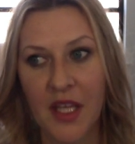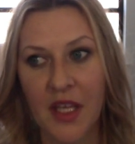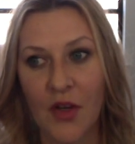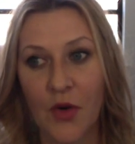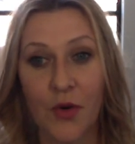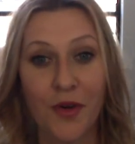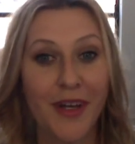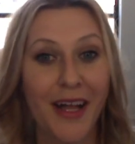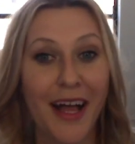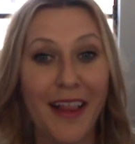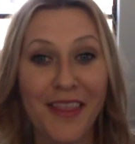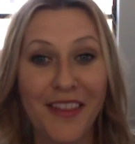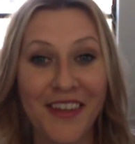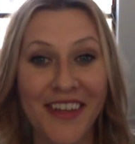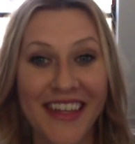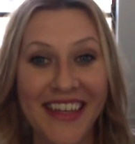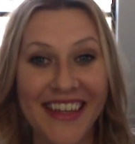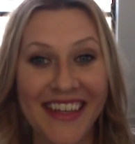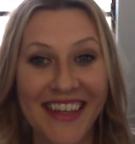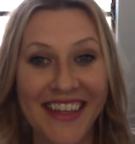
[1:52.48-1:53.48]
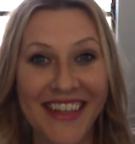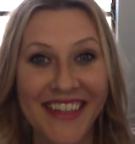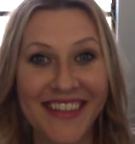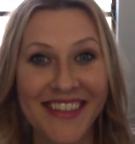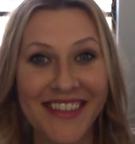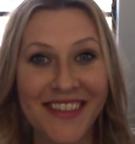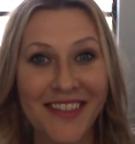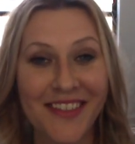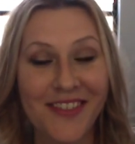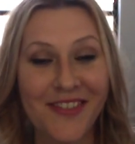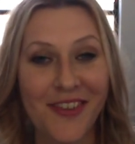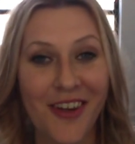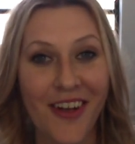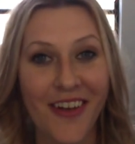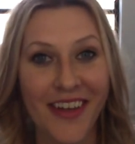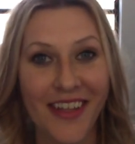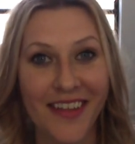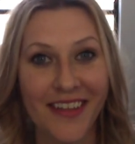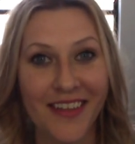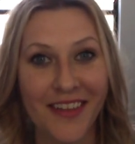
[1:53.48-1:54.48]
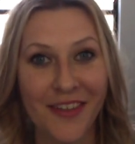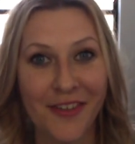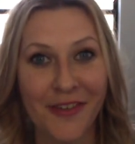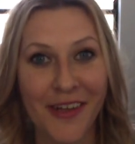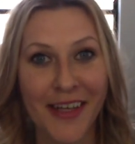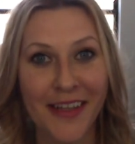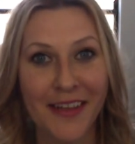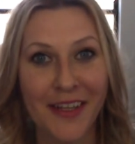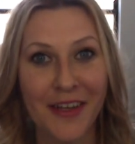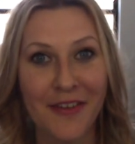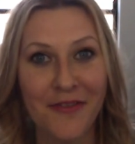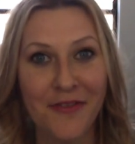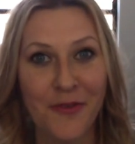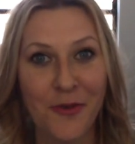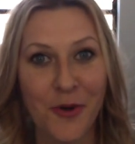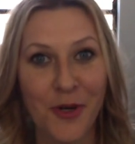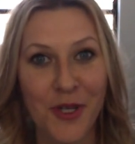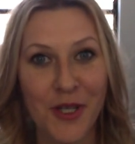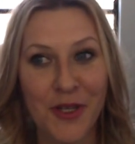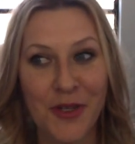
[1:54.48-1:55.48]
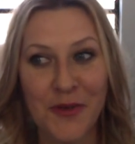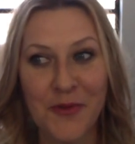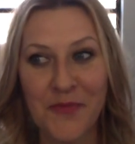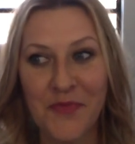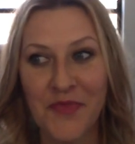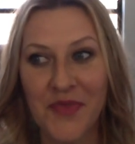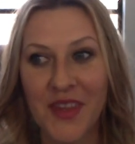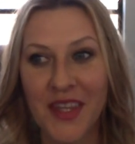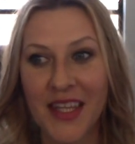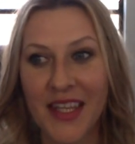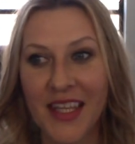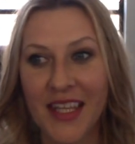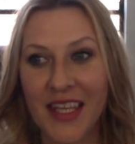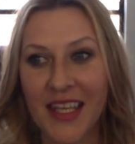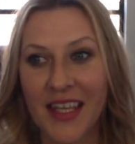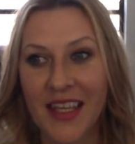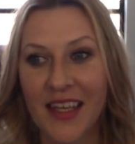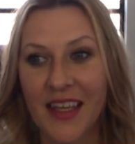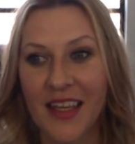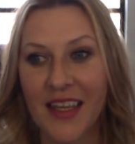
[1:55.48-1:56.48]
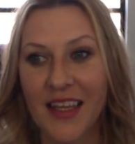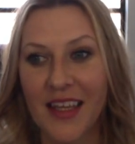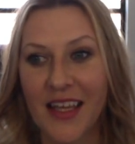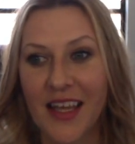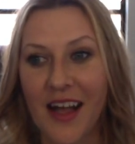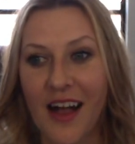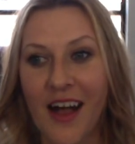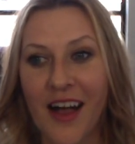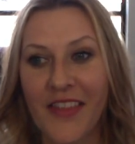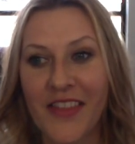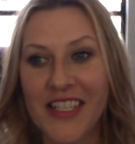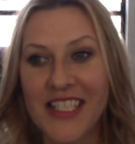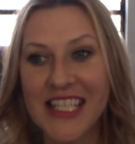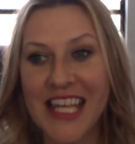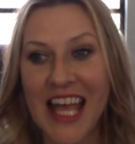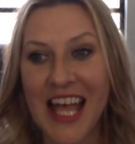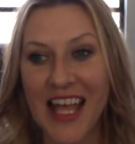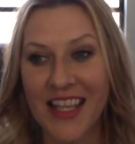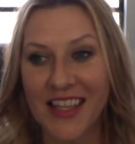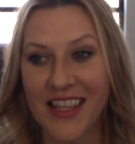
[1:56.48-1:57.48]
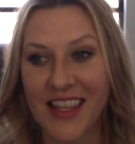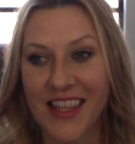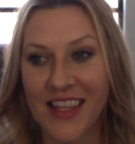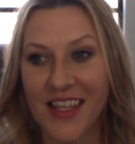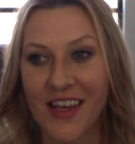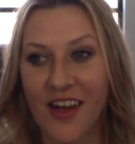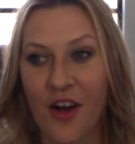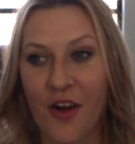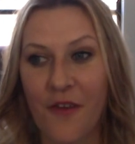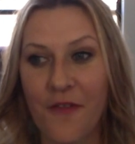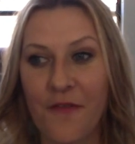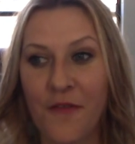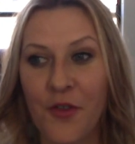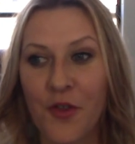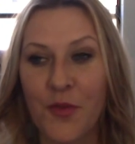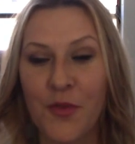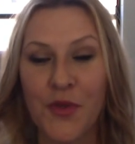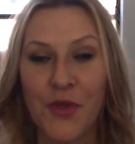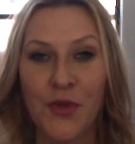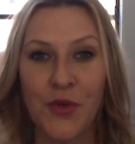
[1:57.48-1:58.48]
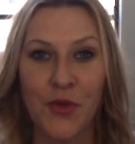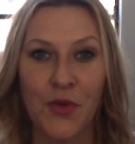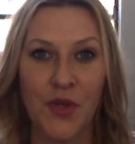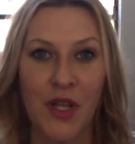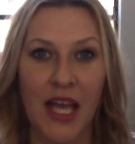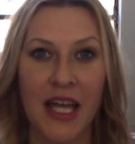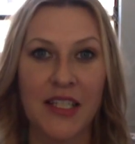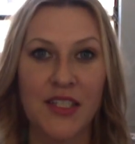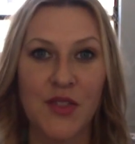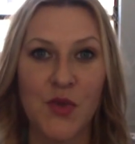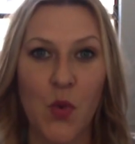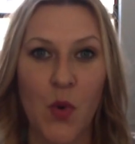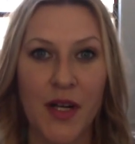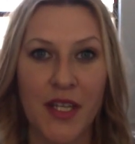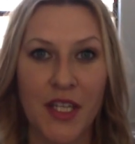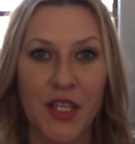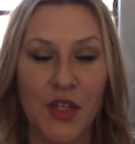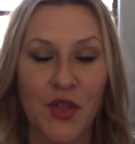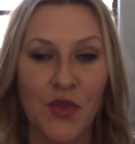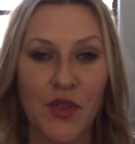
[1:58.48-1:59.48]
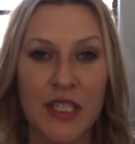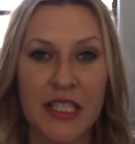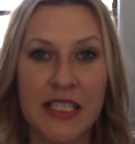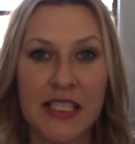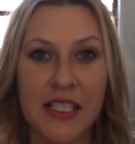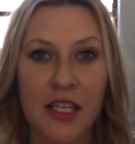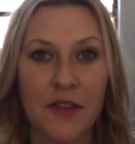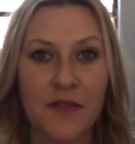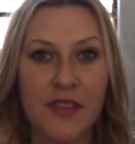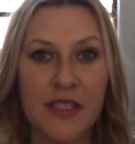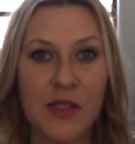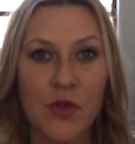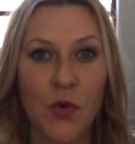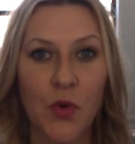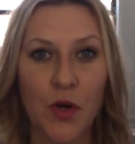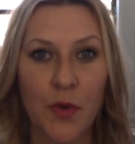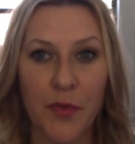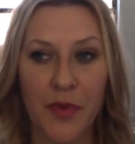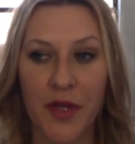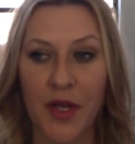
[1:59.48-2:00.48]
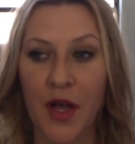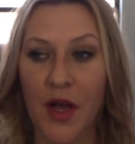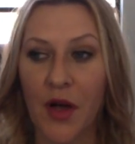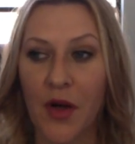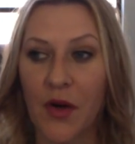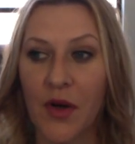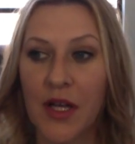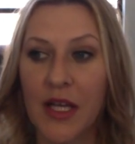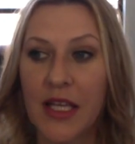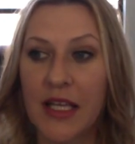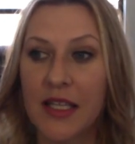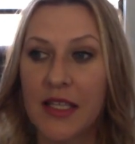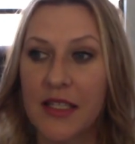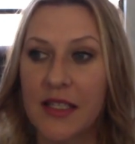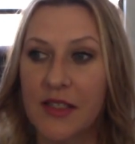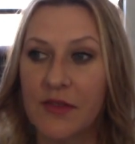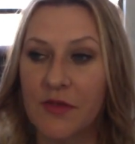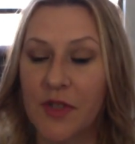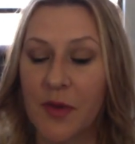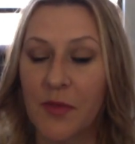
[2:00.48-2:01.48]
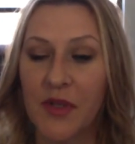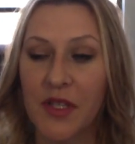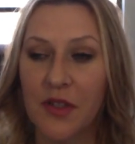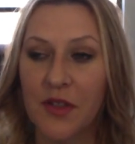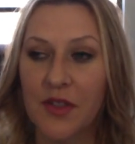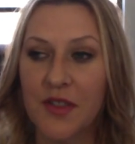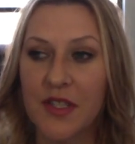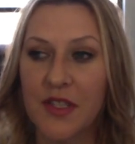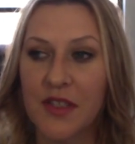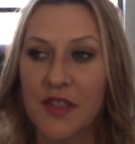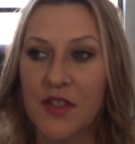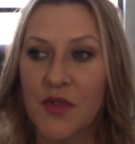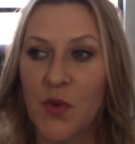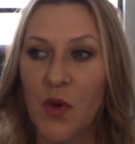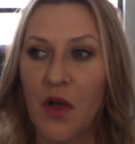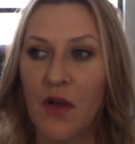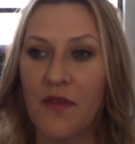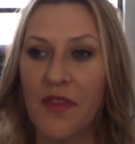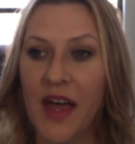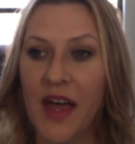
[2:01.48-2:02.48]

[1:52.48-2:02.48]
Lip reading: or not looking. It could still draw in the right love for you. On the 10th, our full moon at 20 degrees of Scorpio appears in the 12th